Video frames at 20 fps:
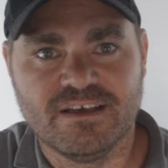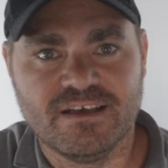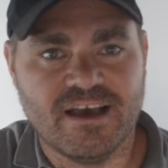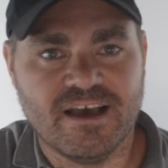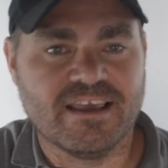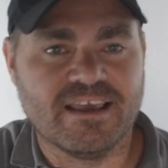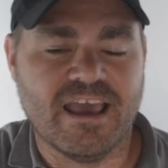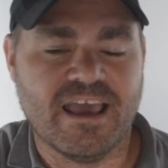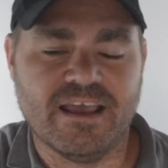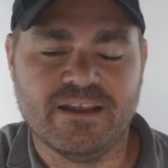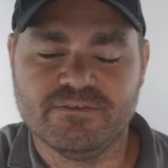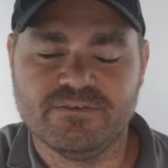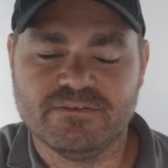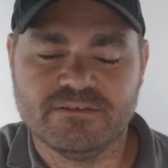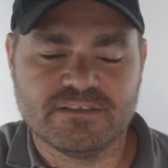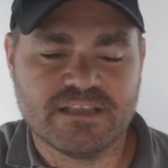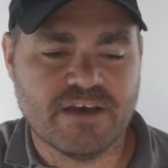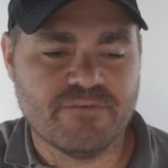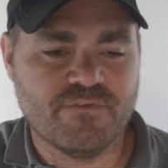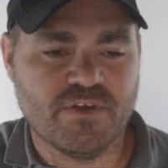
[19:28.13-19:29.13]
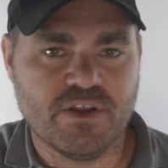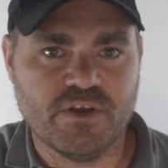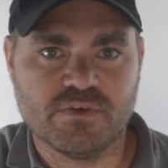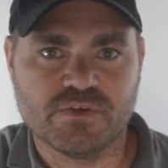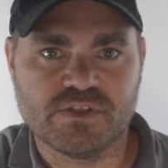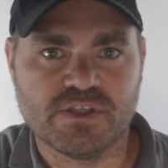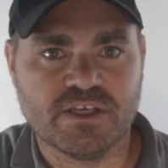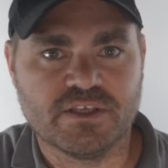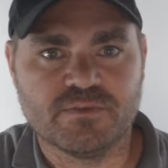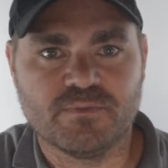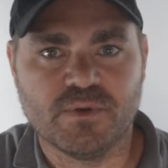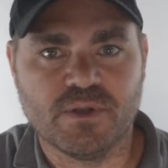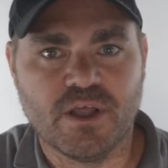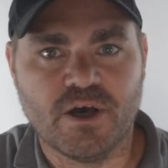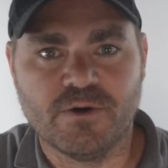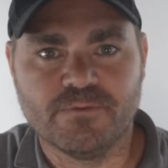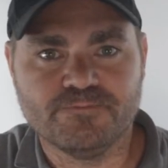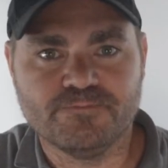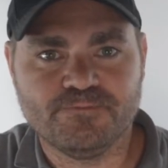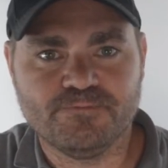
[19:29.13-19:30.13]
Again, that video is linked
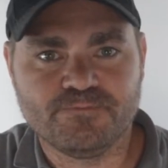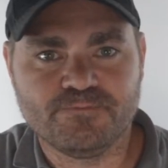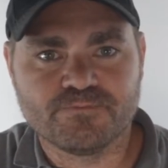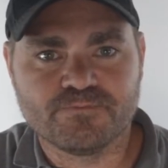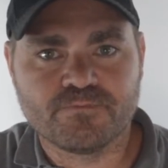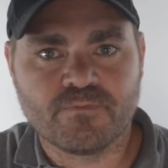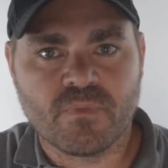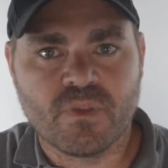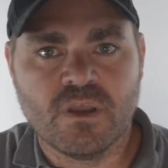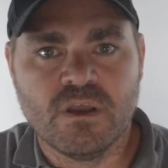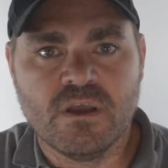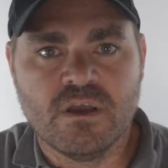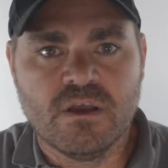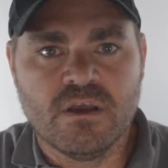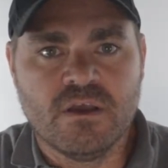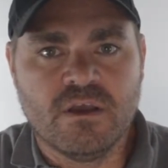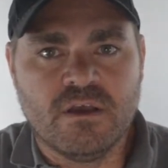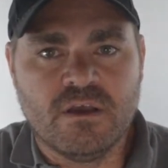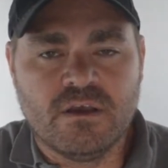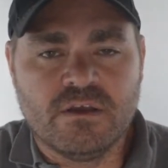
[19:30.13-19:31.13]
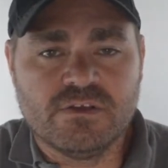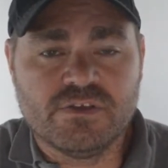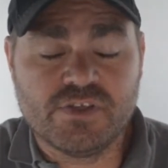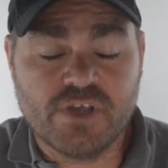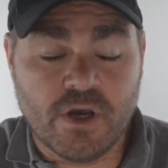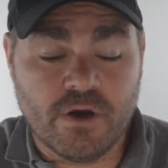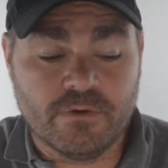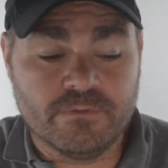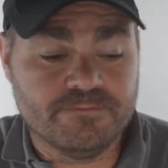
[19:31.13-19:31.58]
below. So,